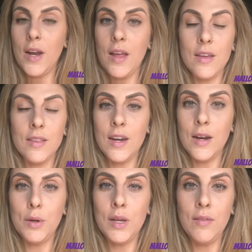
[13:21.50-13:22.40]
I thought that
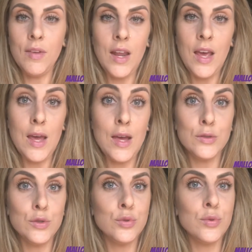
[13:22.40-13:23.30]
I would give it a
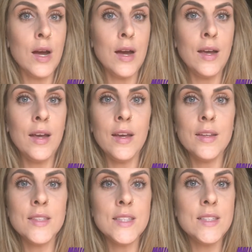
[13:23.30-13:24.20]
try
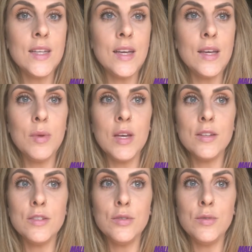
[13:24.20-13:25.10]
and see,
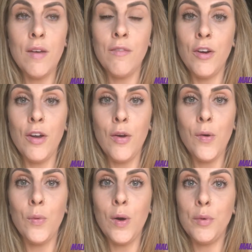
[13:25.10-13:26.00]
because you never
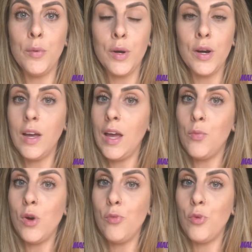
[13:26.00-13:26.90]
know what will work
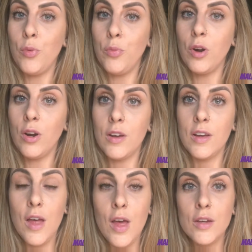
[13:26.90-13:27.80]
and what won't
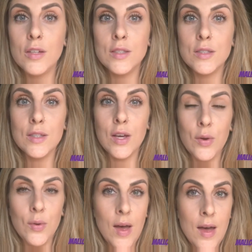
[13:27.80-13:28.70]
work.
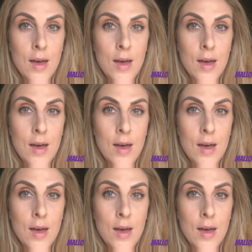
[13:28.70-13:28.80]
So